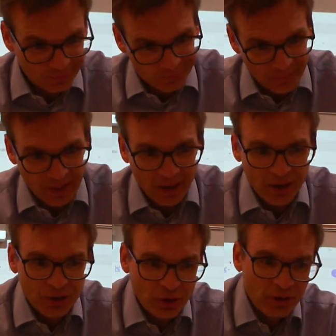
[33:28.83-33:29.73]

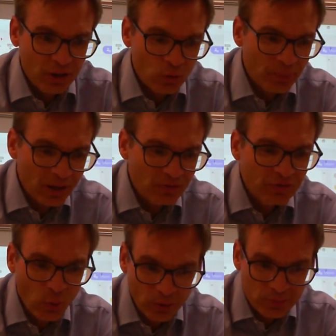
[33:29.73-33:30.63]
it'll be in
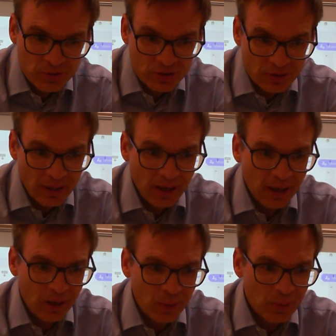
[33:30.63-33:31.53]
forms.
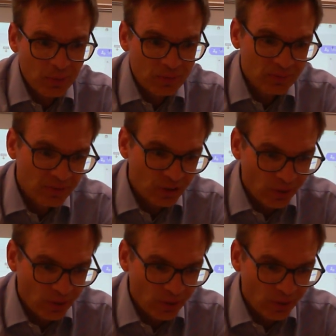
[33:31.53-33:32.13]
So